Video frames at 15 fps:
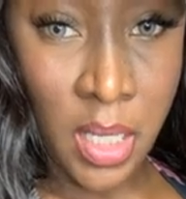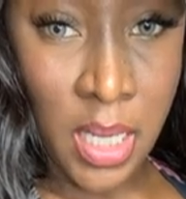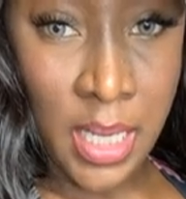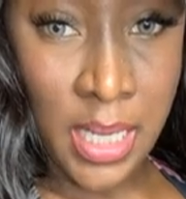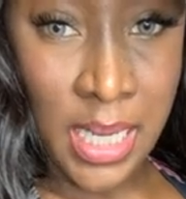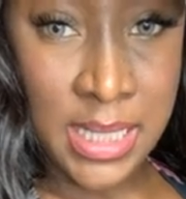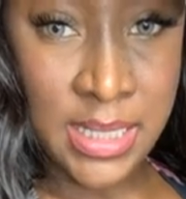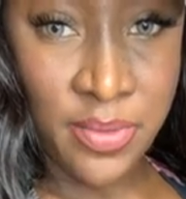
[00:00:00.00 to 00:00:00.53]

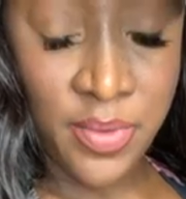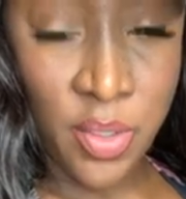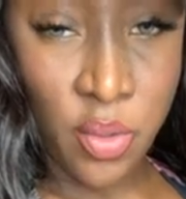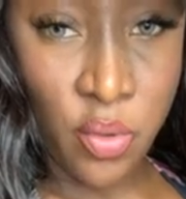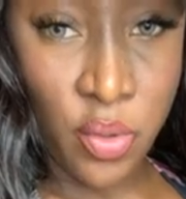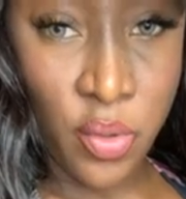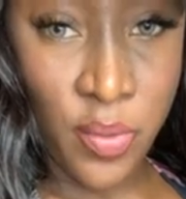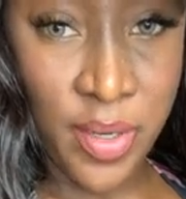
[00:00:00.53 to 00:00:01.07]
Guys, if you're
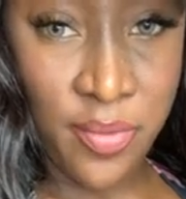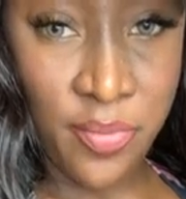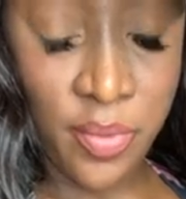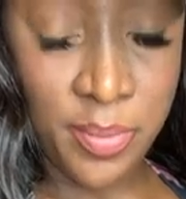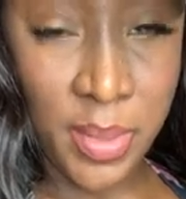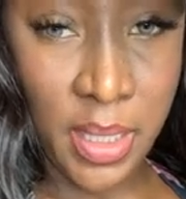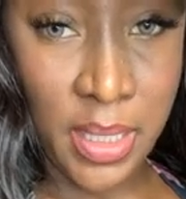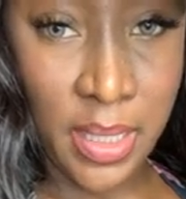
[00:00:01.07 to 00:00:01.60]
ordering
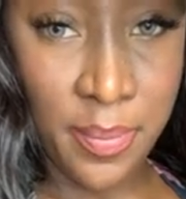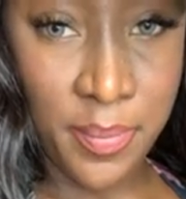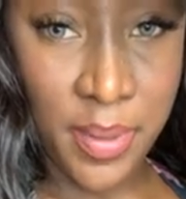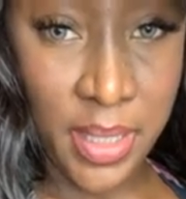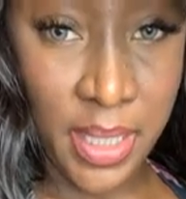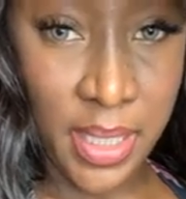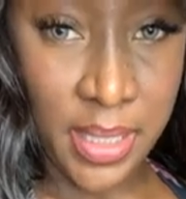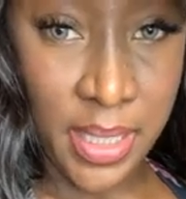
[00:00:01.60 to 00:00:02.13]
from the
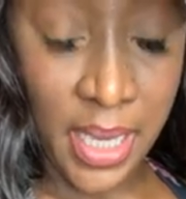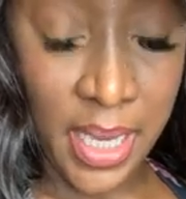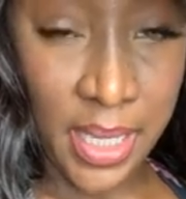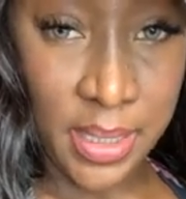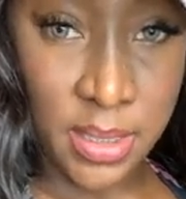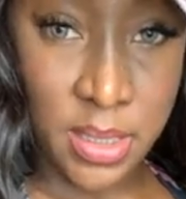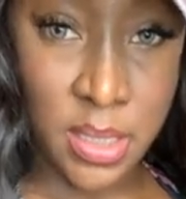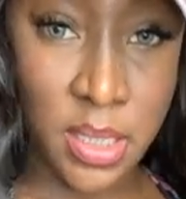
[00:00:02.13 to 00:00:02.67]
company
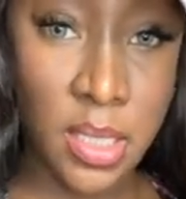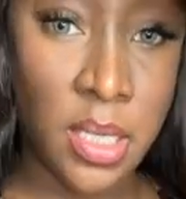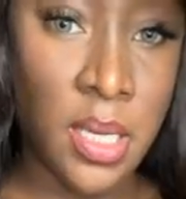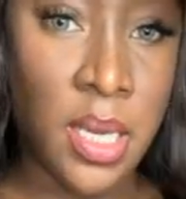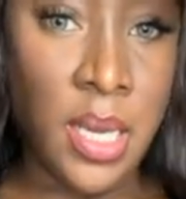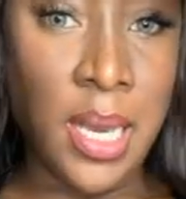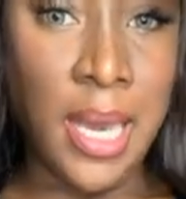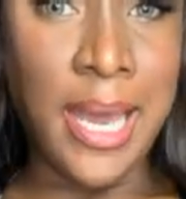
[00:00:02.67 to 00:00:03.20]
that
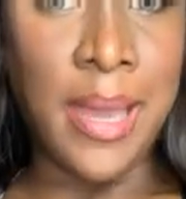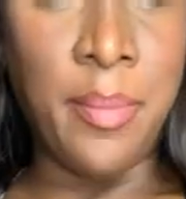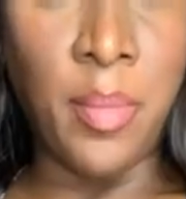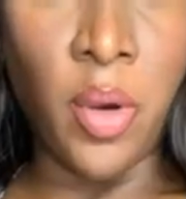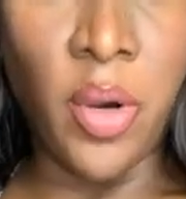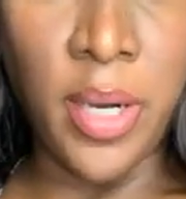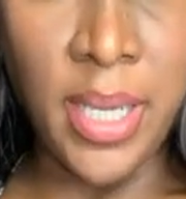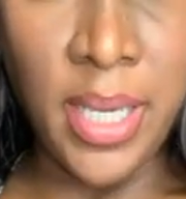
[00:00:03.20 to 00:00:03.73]
I
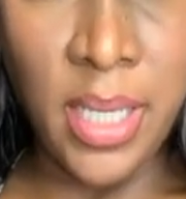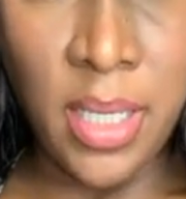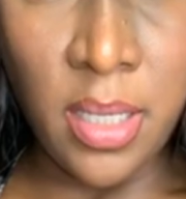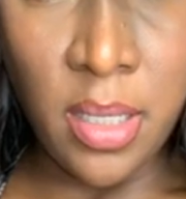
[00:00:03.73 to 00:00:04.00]
market,